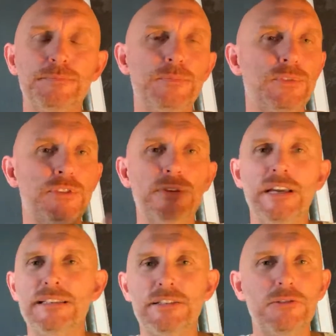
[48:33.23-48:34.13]
So
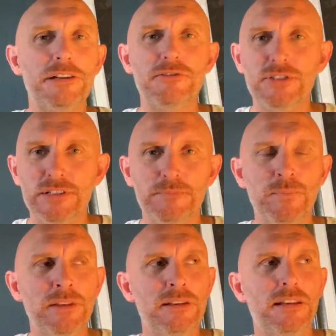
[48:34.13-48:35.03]
yeah, it's their energy.
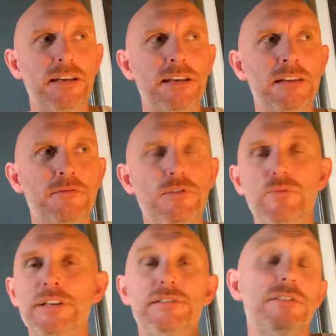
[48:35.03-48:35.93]
And for
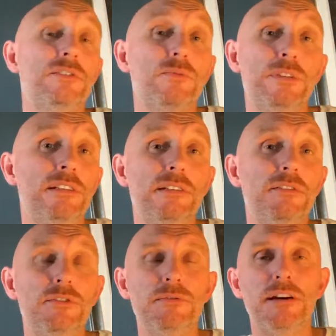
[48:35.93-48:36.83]
reasons we
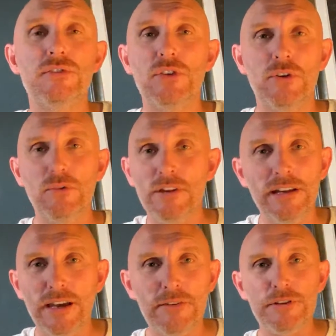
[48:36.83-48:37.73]
do not know,
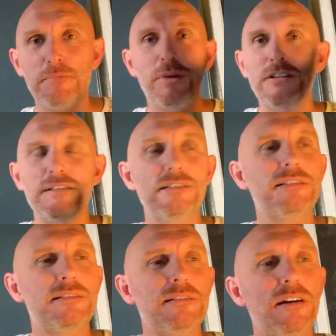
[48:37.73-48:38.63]
they have an
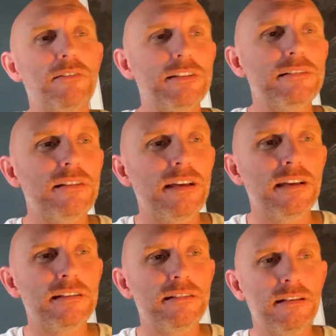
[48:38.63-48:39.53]
abundance of it,
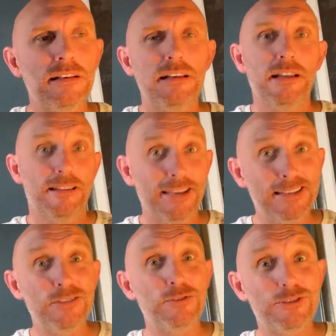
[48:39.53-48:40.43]
and they
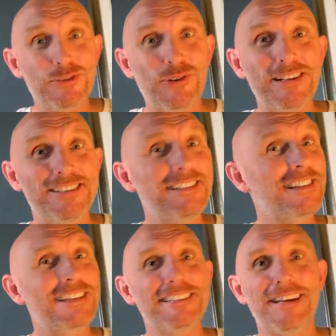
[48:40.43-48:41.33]
can do some crazy
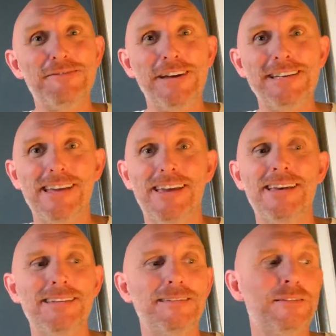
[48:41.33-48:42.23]
things. I've had
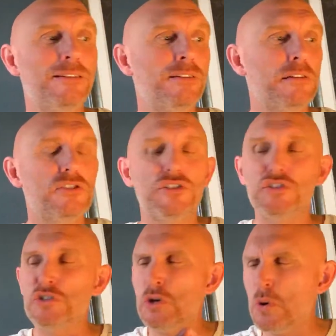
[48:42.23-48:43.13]
Ed
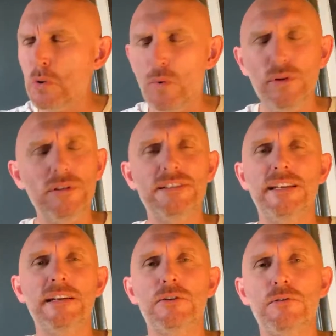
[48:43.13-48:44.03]
just totally
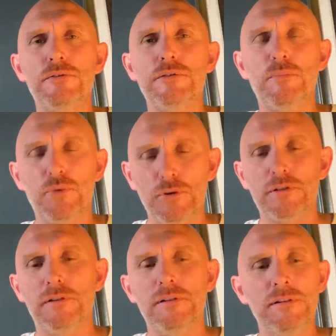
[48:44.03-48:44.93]
take over the
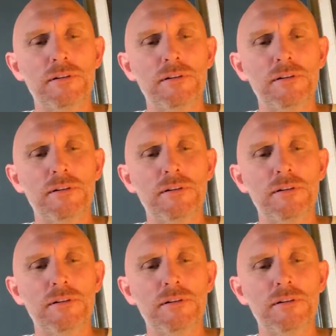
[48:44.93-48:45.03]
portal